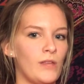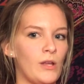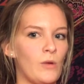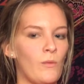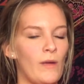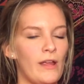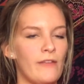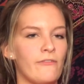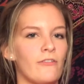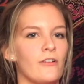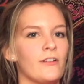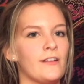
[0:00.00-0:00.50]

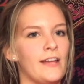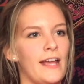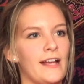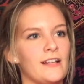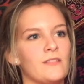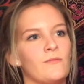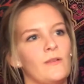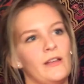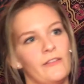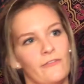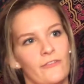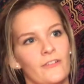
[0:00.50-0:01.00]
wait for a
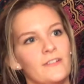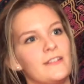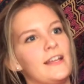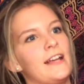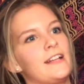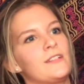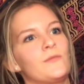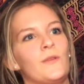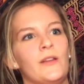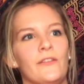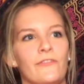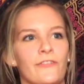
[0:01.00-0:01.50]
text,
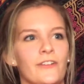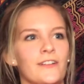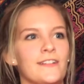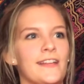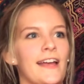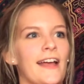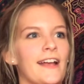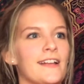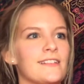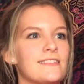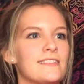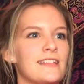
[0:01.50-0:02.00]

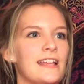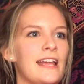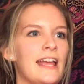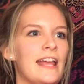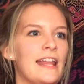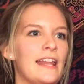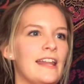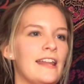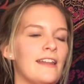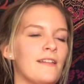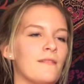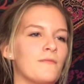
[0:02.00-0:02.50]

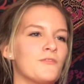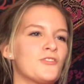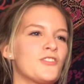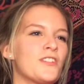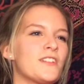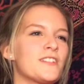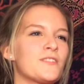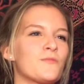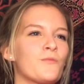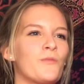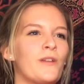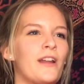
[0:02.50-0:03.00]
and
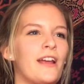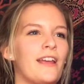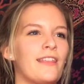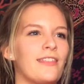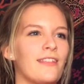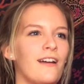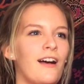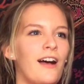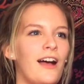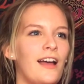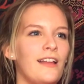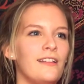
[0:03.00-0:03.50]
just when I
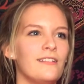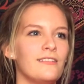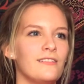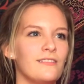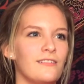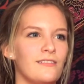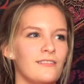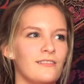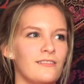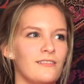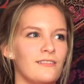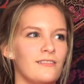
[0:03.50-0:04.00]
thought,
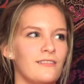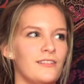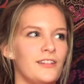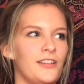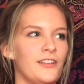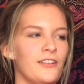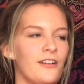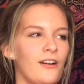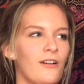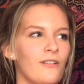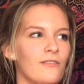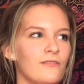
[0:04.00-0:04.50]
I
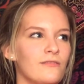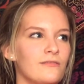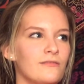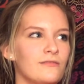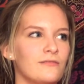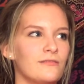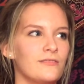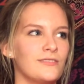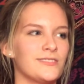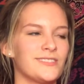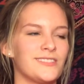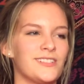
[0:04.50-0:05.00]

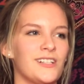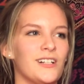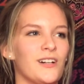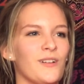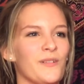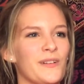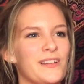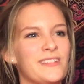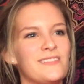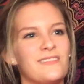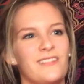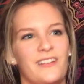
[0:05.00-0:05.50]
was like,
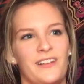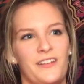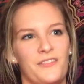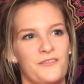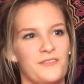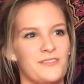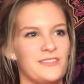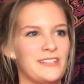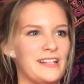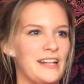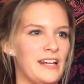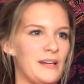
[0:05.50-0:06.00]
oh, he's not
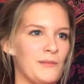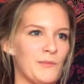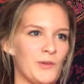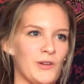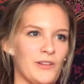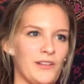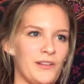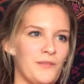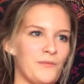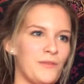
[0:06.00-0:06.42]
interested anymore,